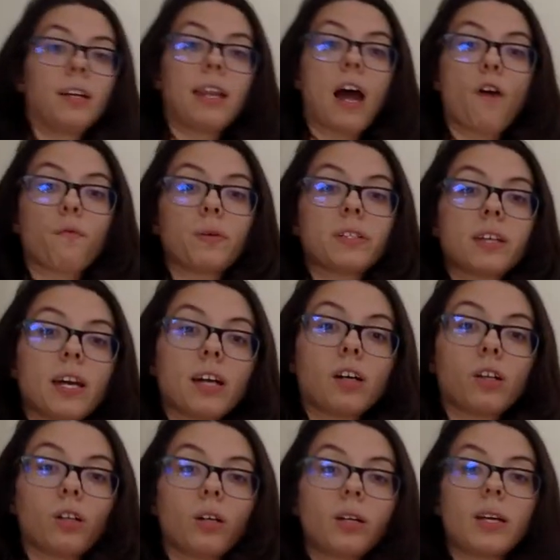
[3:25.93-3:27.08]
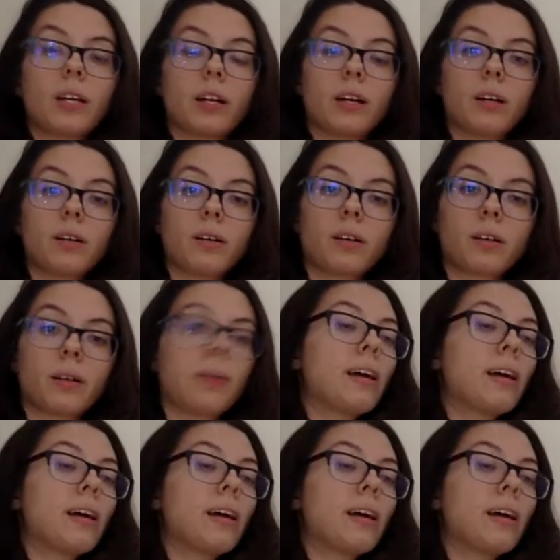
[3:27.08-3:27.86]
Now, if we take a look here,